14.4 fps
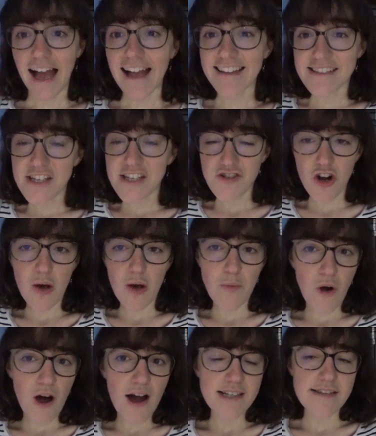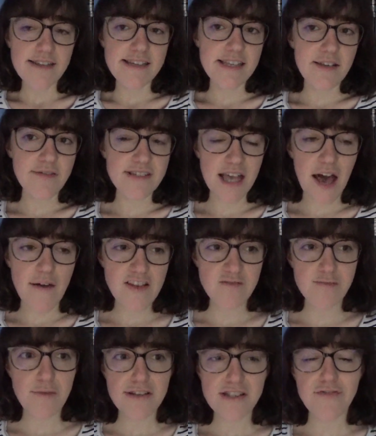Anthony Trollope worked in the civil service
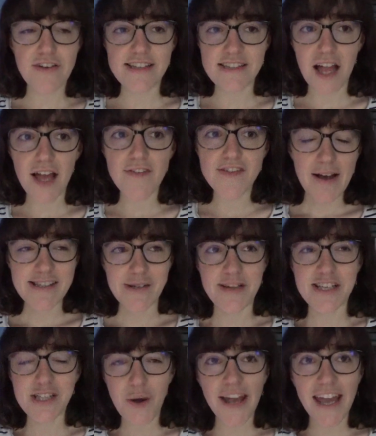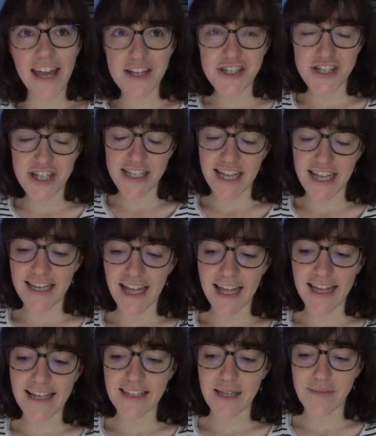most of his life, so he's quite interested in
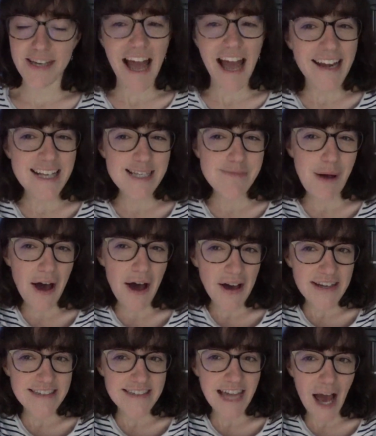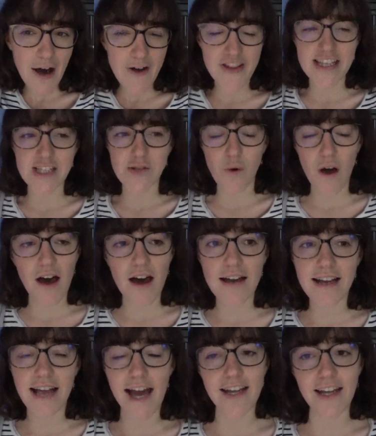like the mechanics behind how things
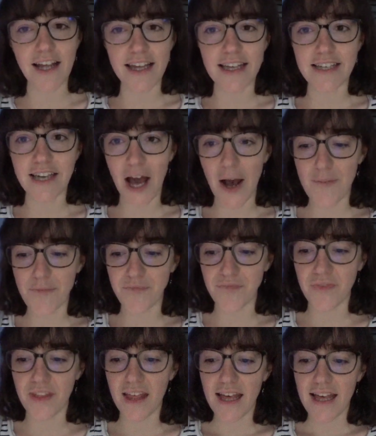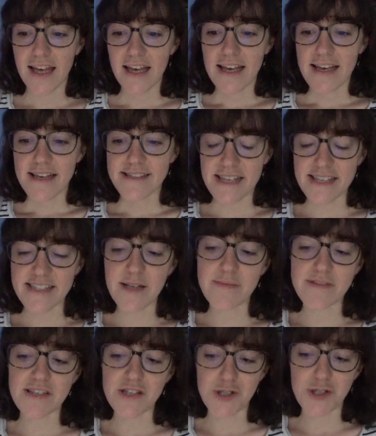work and like
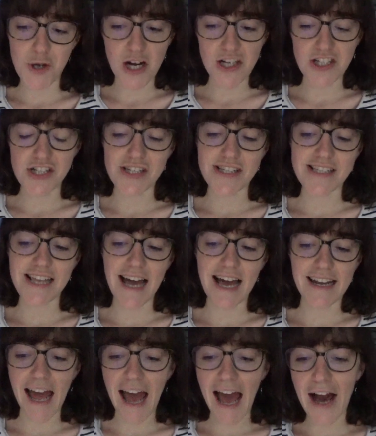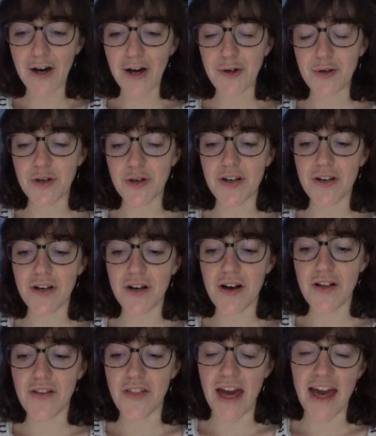systems and structures and how
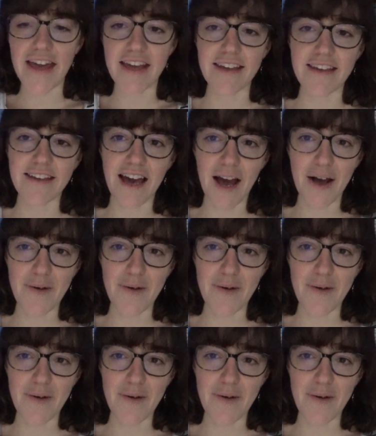they